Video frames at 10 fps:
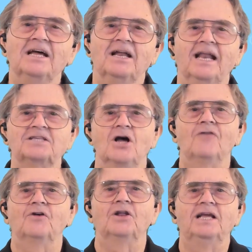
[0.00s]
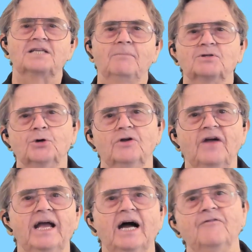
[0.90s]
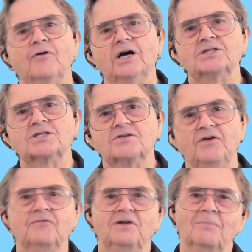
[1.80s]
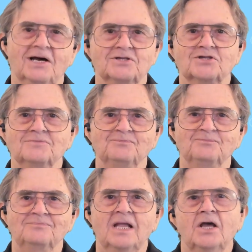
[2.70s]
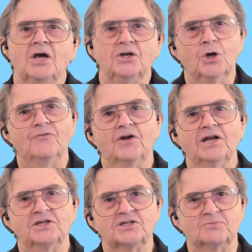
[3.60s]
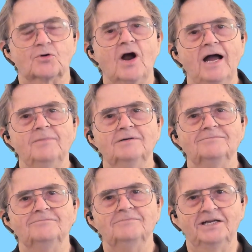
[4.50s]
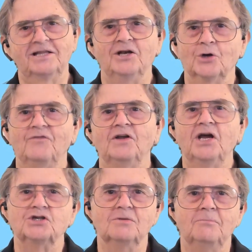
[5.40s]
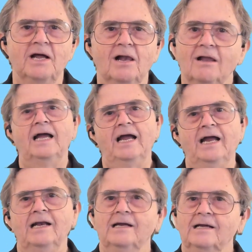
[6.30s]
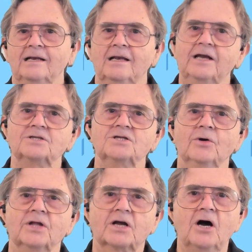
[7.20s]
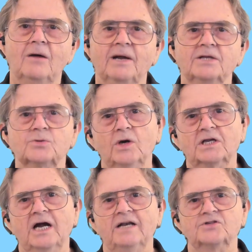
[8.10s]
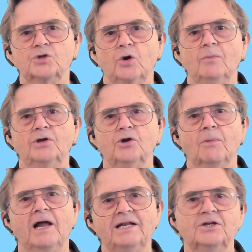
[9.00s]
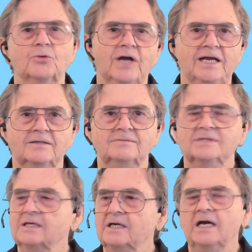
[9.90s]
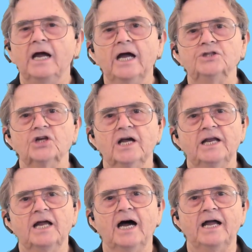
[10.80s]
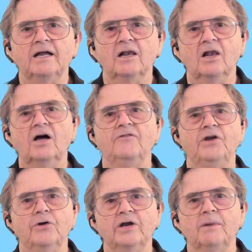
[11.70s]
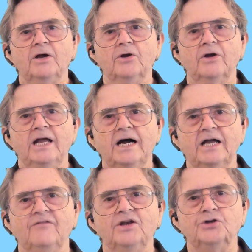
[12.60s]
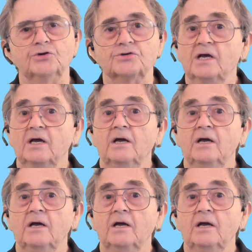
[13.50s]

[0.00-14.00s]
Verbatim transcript: And that's all for today's episode of AI for Us 50 Plus. Don't forget to subscribe, hit that notification bell, and let us know in the comments what kind of storybook you're planning to create. Angela and I love hearing about your AI adventures.